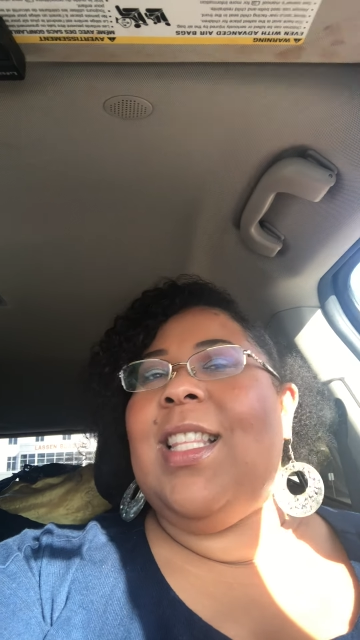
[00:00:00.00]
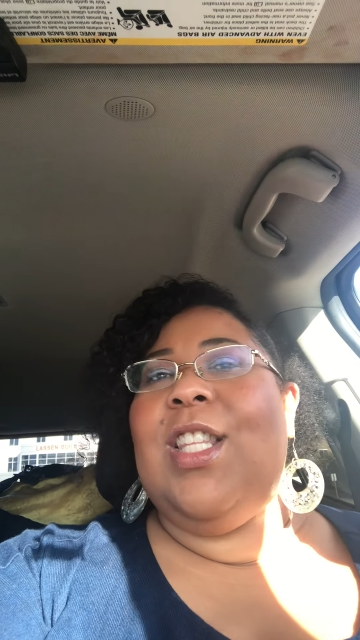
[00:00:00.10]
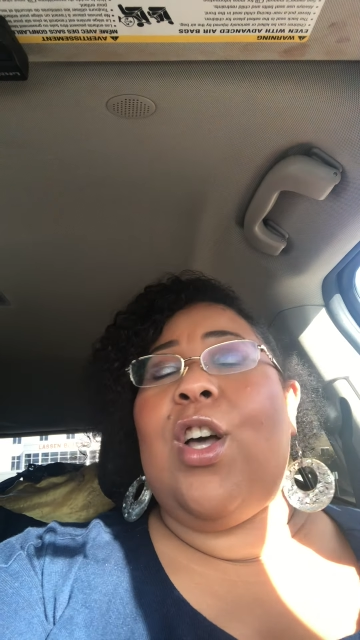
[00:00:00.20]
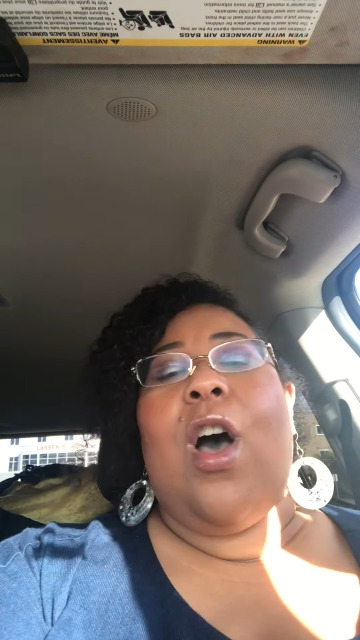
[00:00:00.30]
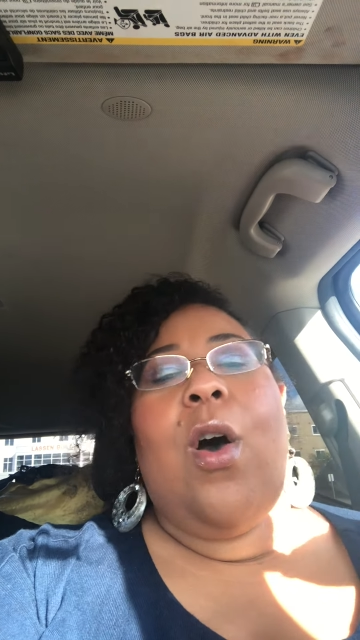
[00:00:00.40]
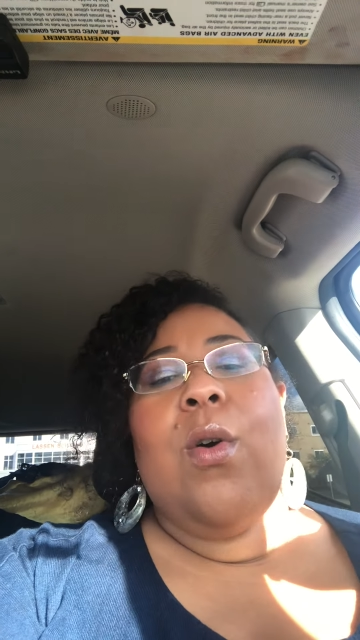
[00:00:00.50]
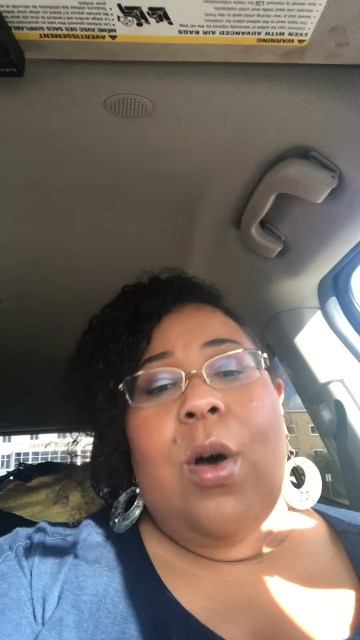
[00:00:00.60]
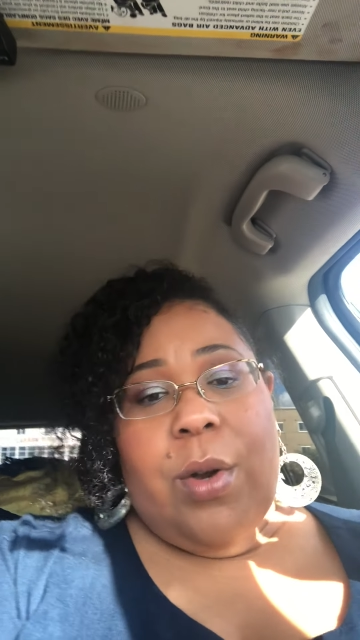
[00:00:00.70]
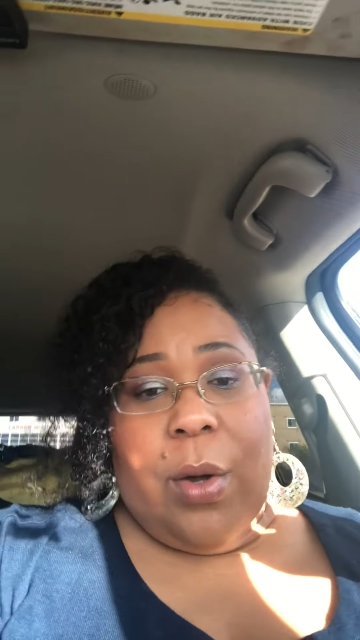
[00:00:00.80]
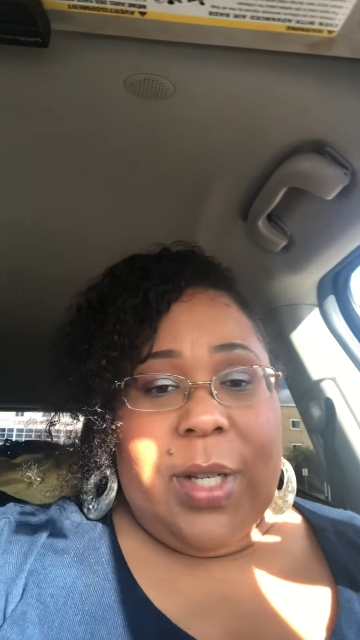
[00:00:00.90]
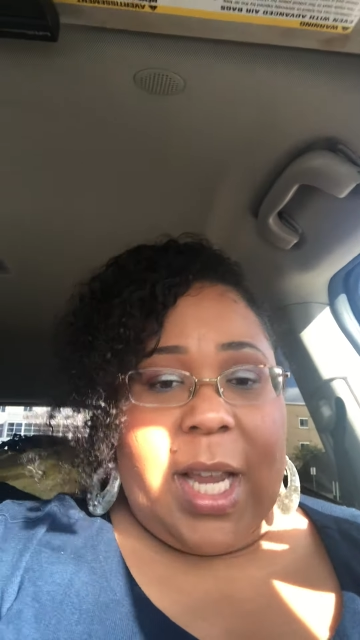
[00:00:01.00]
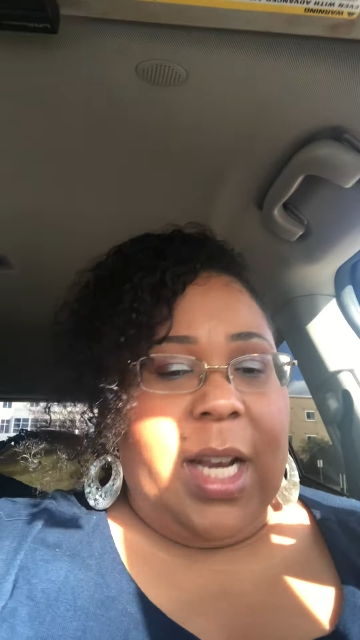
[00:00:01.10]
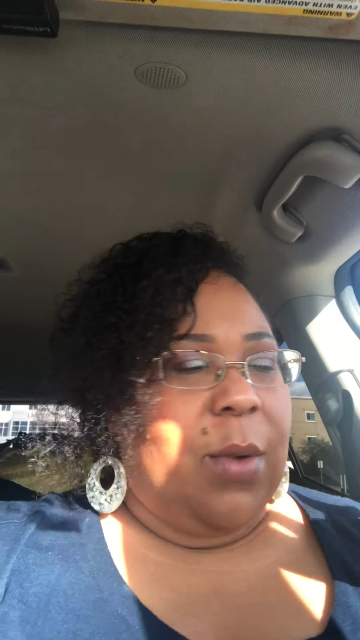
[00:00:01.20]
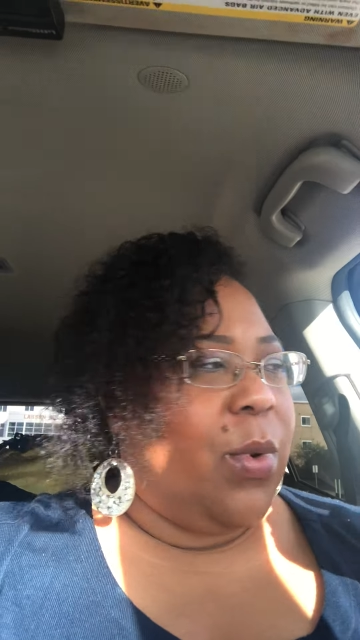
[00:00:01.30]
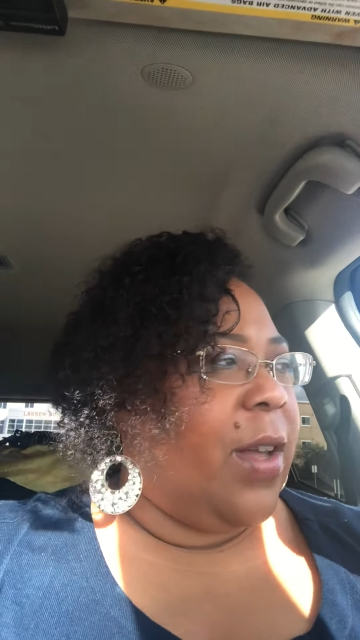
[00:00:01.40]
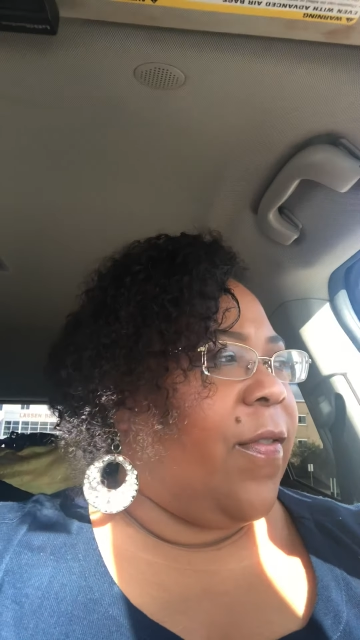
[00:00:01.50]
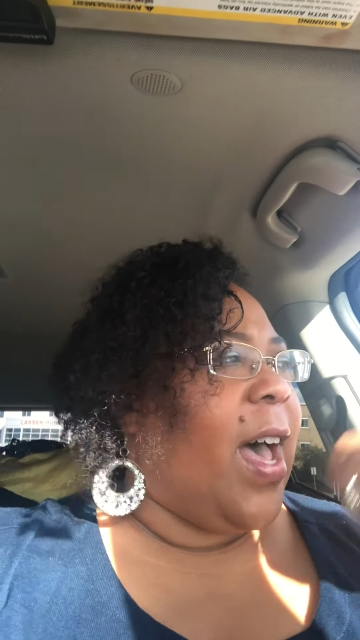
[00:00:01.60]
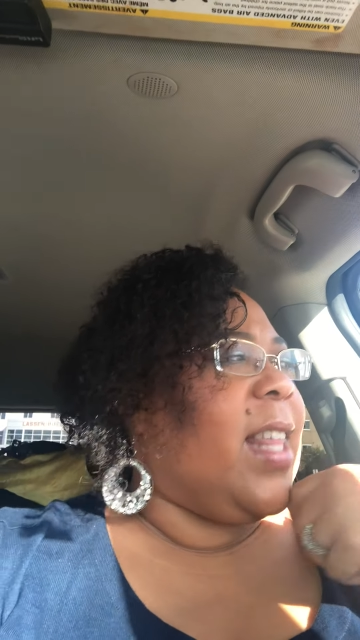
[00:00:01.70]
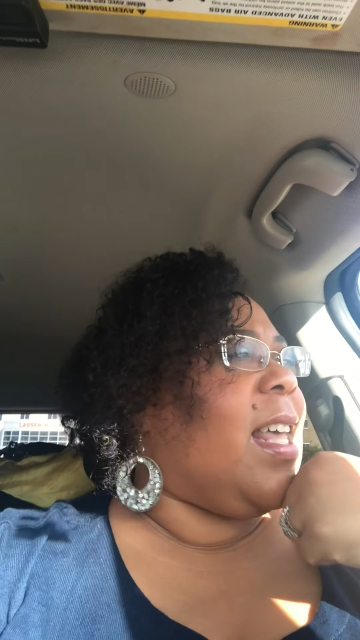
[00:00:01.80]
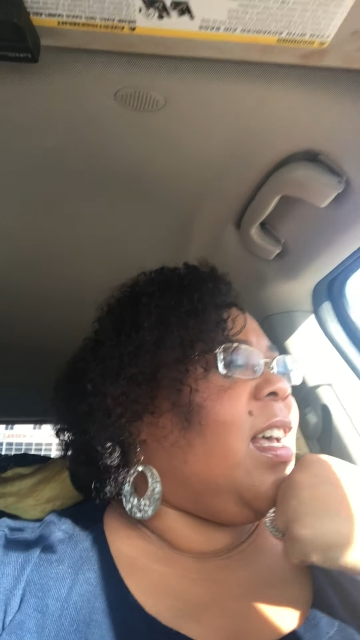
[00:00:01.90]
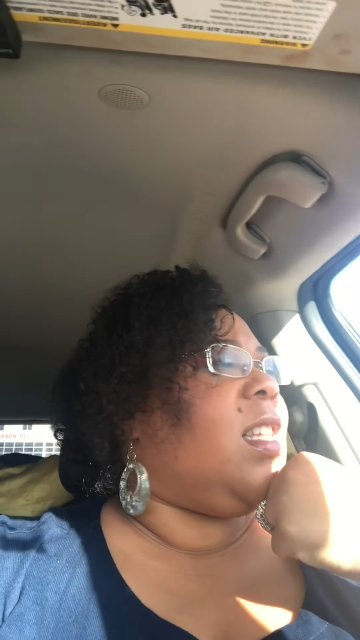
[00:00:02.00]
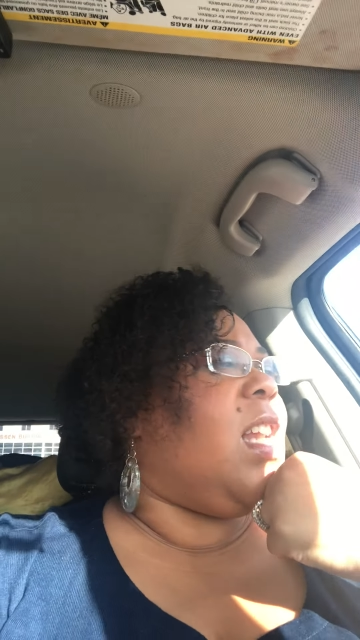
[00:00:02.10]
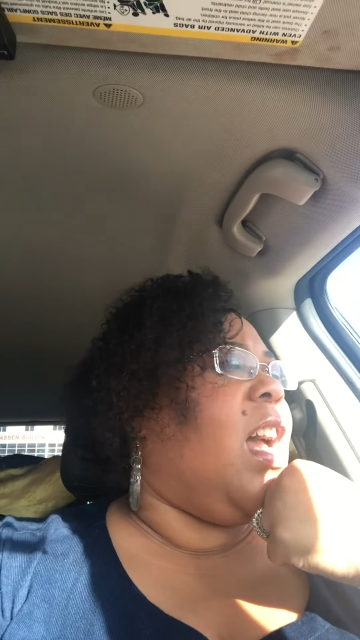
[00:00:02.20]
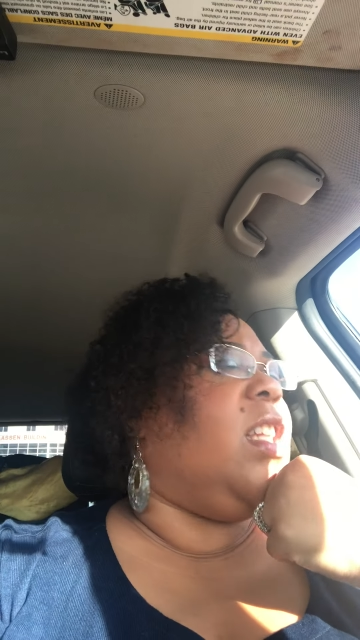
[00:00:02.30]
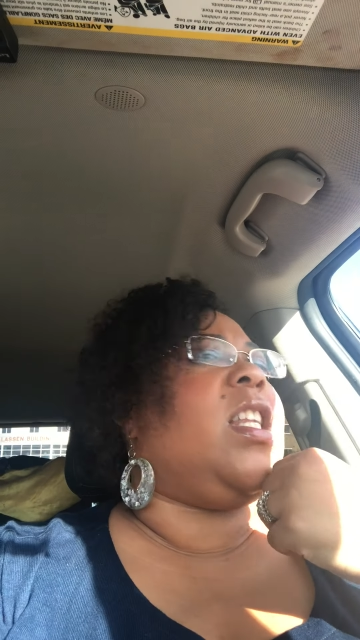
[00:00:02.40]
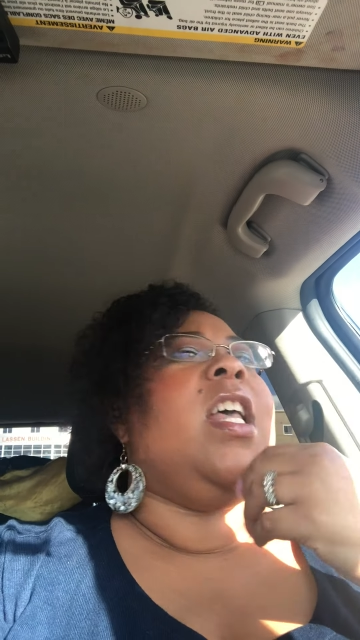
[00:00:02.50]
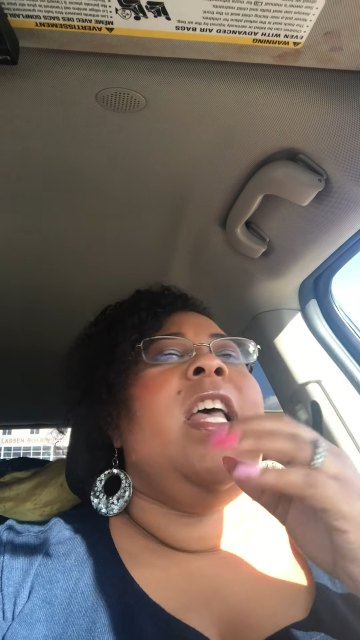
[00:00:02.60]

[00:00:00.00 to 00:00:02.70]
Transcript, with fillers: Nicole gonna know Dani won five thousand dollars.